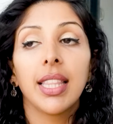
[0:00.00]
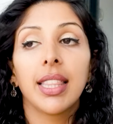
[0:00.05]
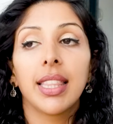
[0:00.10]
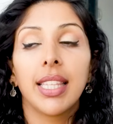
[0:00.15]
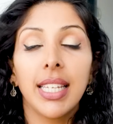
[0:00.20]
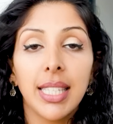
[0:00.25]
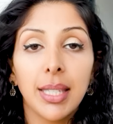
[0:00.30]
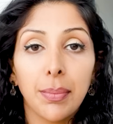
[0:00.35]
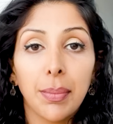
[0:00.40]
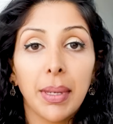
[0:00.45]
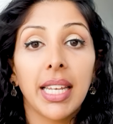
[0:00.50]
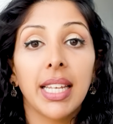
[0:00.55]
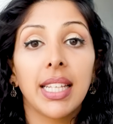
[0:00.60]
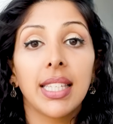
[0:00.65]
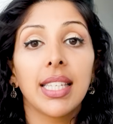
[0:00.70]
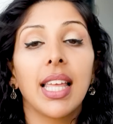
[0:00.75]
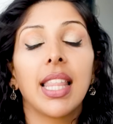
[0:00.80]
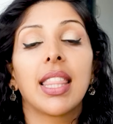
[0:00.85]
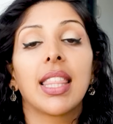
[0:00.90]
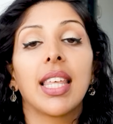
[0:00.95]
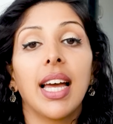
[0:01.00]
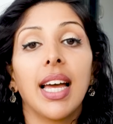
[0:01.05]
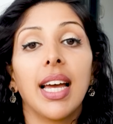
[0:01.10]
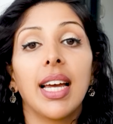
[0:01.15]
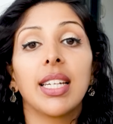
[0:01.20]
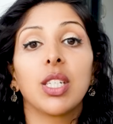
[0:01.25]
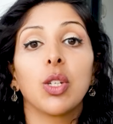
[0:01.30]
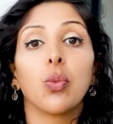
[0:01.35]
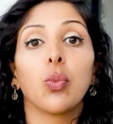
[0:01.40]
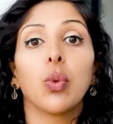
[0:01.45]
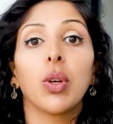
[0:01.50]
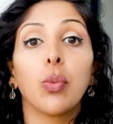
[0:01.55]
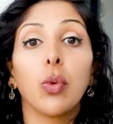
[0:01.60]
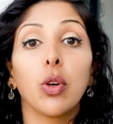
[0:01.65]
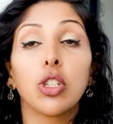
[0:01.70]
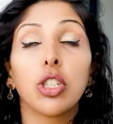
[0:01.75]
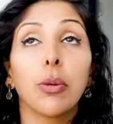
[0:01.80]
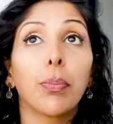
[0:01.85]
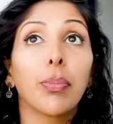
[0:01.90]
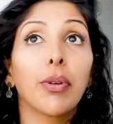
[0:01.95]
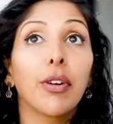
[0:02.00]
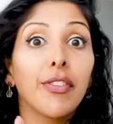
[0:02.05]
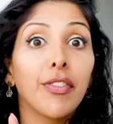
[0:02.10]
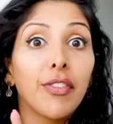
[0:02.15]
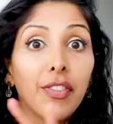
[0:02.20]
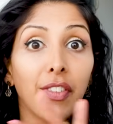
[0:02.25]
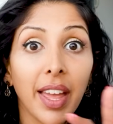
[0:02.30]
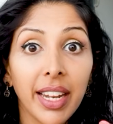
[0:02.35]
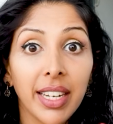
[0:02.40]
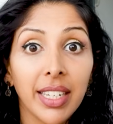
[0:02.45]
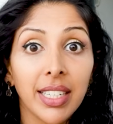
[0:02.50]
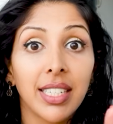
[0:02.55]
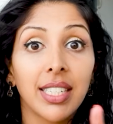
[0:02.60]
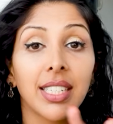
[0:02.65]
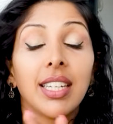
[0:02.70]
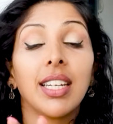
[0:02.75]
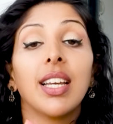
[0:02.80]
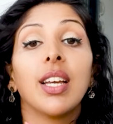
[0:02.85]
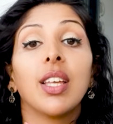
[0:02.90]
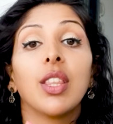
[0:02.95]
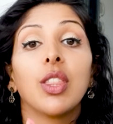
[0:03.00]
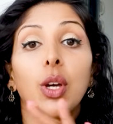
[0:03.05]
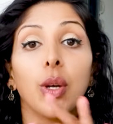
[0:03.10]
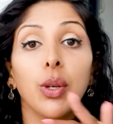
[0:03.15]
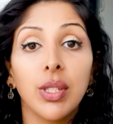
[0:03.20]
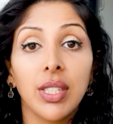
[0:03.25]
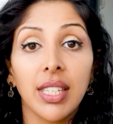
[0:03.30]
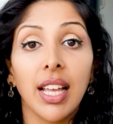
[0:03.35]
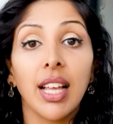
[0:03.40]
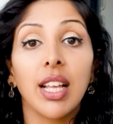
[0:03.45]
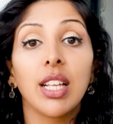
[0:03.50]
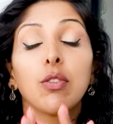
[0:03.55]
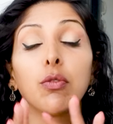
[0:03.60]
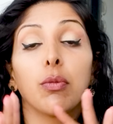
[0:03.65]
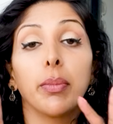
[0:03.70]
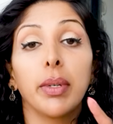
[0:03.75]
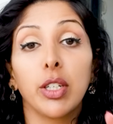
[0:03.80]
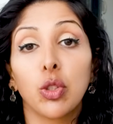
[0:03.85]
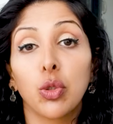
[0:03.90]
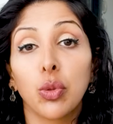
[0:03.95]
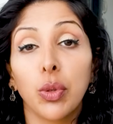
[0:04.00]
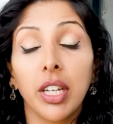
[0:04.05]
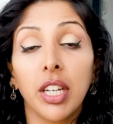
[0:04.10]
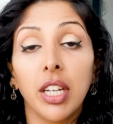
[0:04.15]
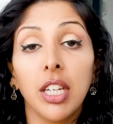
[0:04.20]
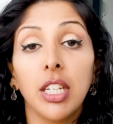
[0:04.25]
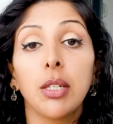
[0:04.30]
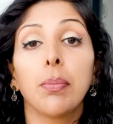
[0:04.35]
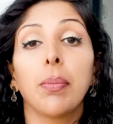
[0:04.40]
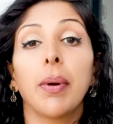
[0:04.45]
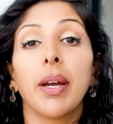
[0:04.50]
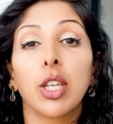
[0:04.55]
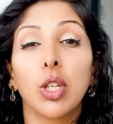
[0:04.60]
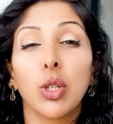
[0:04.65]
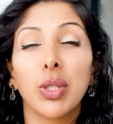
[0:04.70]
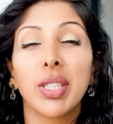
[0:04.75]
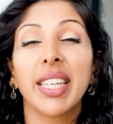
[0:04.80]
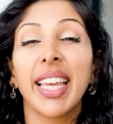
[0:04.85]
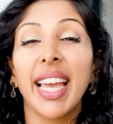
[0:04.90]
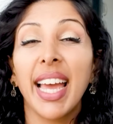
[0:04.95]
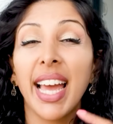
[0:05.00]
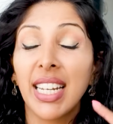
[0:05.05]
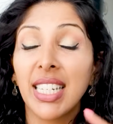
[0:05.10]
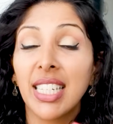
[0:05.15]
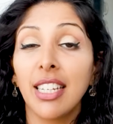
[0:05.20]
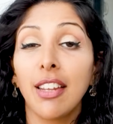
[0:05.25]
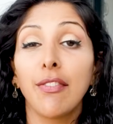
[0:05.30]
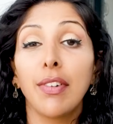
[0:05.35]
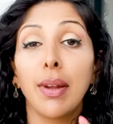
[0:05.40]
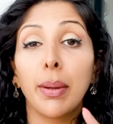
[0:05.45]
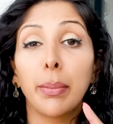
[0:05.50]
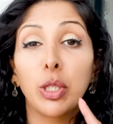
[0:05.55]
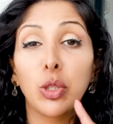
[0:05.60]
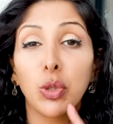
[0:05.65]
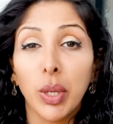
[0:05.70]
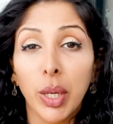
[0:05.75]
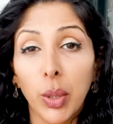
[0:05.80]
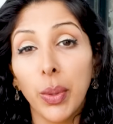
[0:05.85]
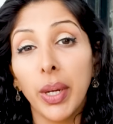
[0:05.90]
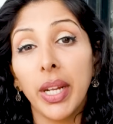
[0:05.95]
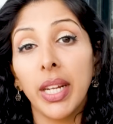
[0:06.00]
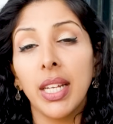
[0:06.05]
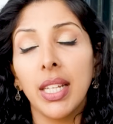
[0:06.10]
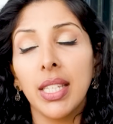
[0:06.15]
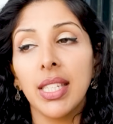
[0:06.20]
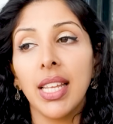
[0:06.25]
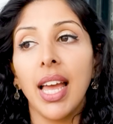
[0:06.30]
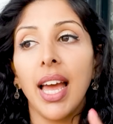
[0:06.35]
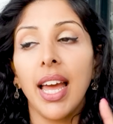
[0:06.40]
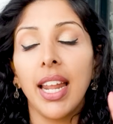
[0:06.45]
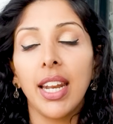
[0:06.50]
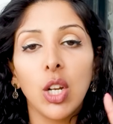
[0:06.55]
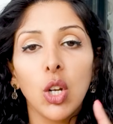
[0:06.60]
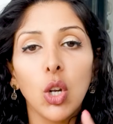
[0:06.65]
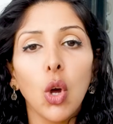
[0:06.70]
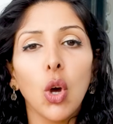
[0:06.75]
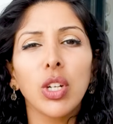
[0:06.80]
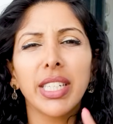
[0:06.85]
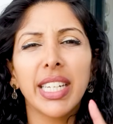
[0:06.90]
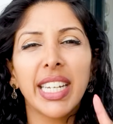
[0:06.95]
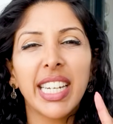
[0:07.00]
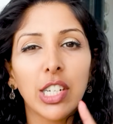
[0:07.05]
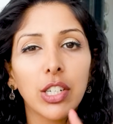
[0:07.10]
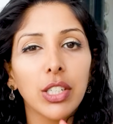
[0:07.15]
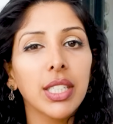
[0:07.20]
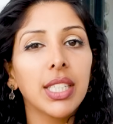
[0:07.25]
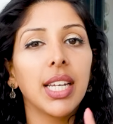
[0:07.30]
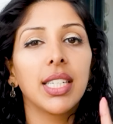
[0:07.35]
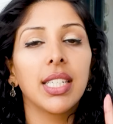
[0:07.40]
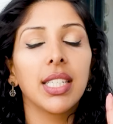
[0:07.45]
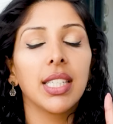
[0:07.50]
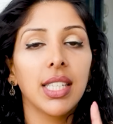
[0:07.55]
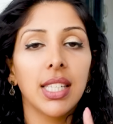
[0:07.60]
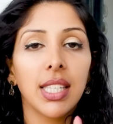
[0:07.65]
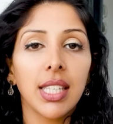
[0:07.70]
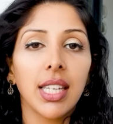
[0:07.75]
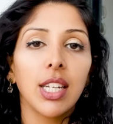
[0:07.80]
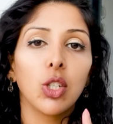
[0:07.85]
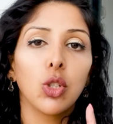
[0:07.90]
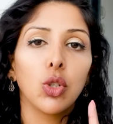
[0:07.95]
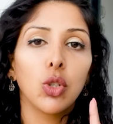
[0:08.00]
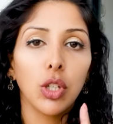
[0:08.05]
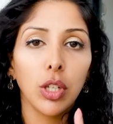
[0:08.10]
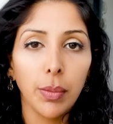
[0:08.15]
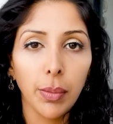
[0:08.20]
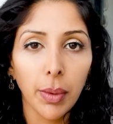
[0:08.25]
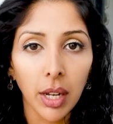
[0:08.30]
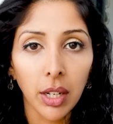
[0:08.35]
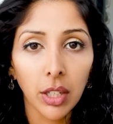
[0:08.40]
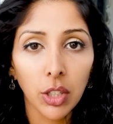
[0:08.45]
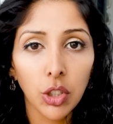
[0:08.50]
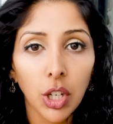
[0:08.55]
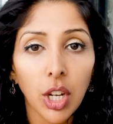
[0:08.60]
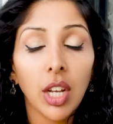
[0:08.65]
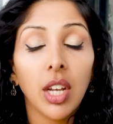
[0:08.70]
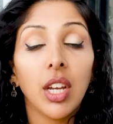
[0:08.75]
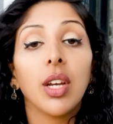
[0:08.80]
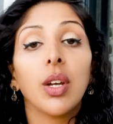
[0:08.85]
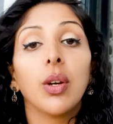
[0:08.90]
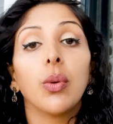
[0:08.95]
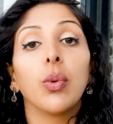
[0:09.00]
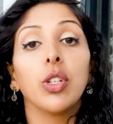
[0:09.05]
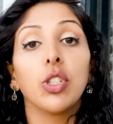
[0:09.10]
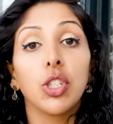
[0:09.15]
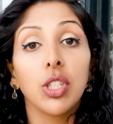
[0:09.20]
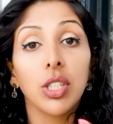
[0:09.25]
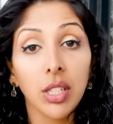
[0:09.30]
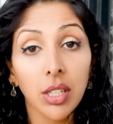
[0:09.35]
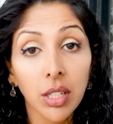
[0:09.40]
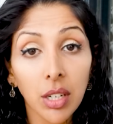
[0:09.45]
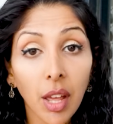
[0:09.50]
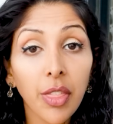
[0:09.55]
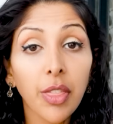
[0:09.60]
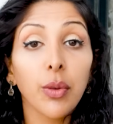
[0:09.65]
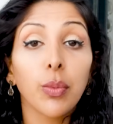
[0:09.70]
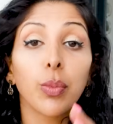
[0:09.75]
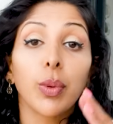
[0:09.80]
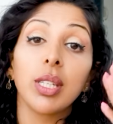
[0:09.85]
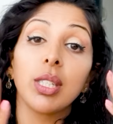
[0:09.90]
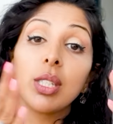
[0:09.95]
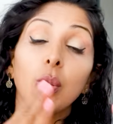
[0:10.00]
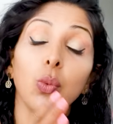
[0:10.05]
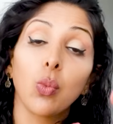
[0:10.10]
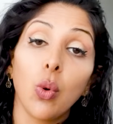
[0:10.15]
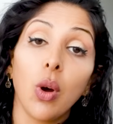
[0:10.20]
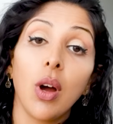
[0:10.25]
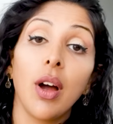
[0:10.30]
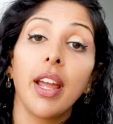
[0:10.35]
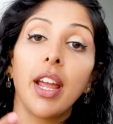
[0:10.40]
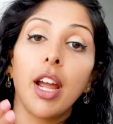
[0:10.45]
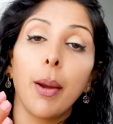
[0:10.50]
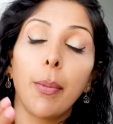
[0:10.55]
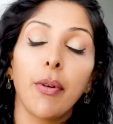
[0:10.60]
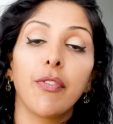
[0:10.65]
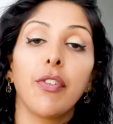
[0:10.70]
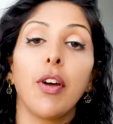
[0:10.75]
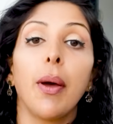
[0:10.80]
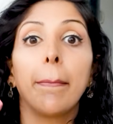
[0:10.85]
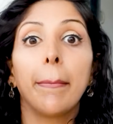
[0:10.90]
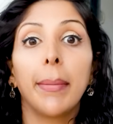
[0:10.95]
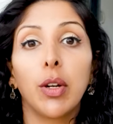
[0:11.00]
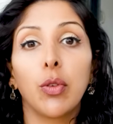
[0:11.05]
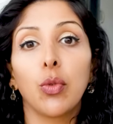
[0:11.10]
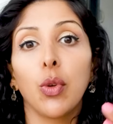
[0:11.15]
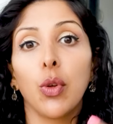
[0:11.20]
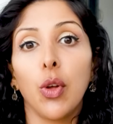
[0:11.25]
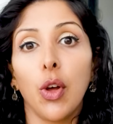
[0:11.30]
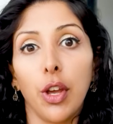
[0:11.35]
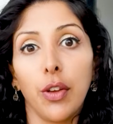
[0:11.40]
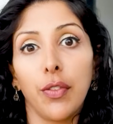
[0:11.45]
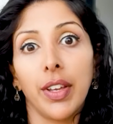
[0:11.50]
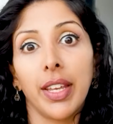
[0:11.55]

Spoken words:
This means that we want to prevent those cells from being triggered by using anti-inflammatory ingredients and not irritating the skin too much, which is another reason why I prefer mineral over